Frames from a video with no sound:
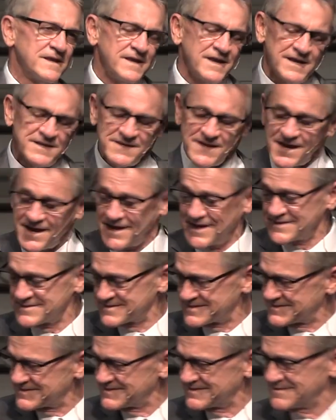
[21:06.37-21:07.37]
And
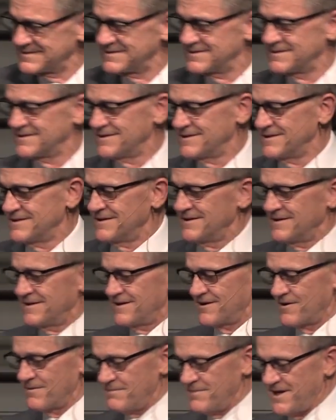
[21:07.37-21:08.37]
yet,
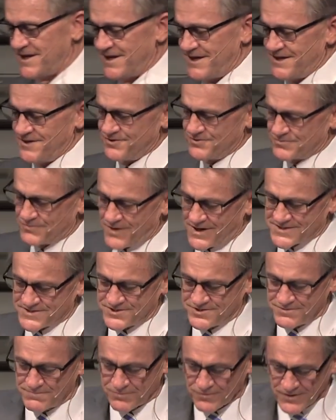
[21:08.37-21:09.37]
there are many who want
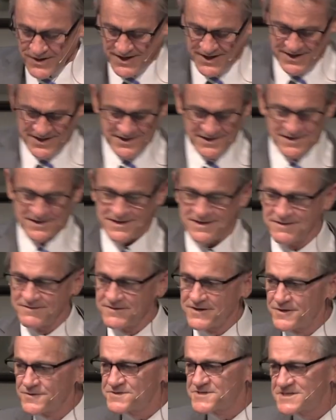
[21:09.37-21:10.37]
to bring
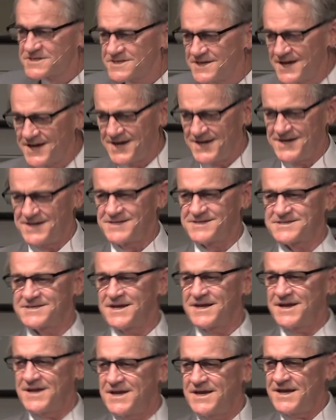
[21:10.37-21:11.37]
those things
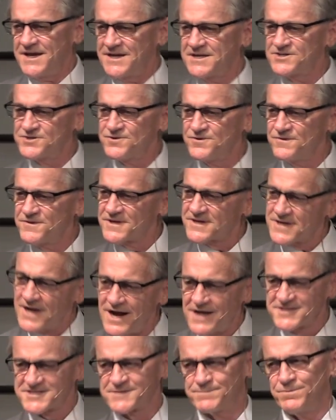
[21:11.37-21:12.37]
into the
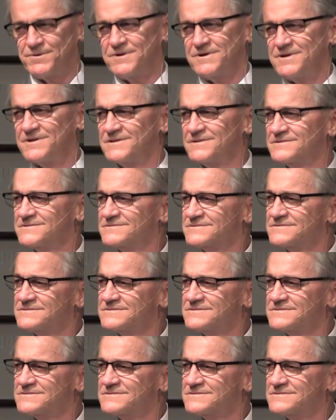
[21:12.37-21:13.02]
gospel.